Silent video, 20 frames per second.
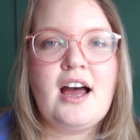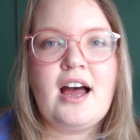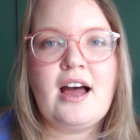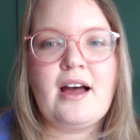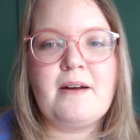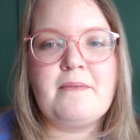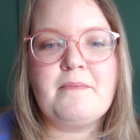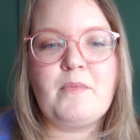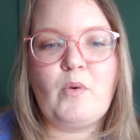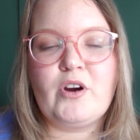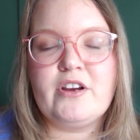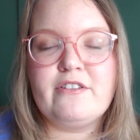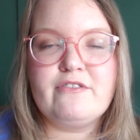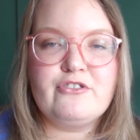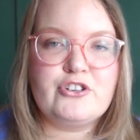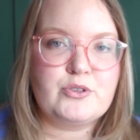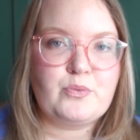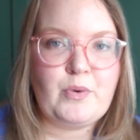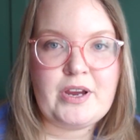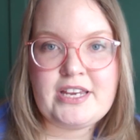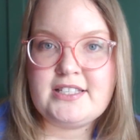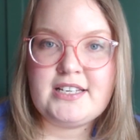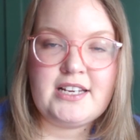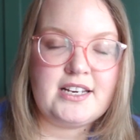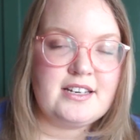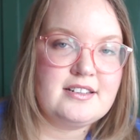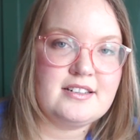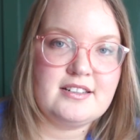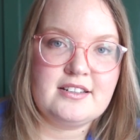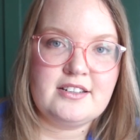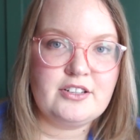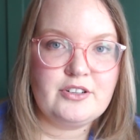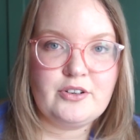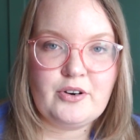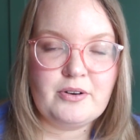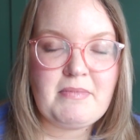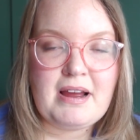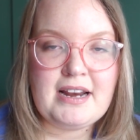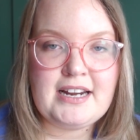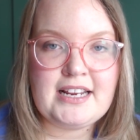or you just wasted
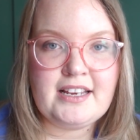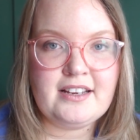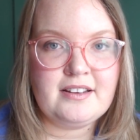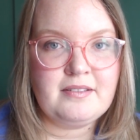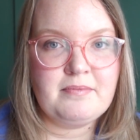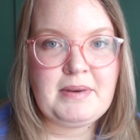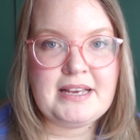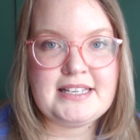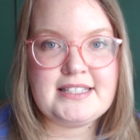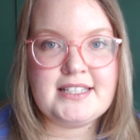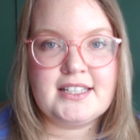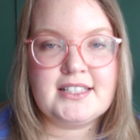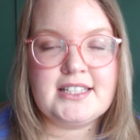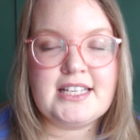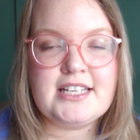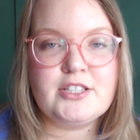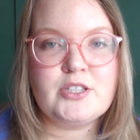your money basically.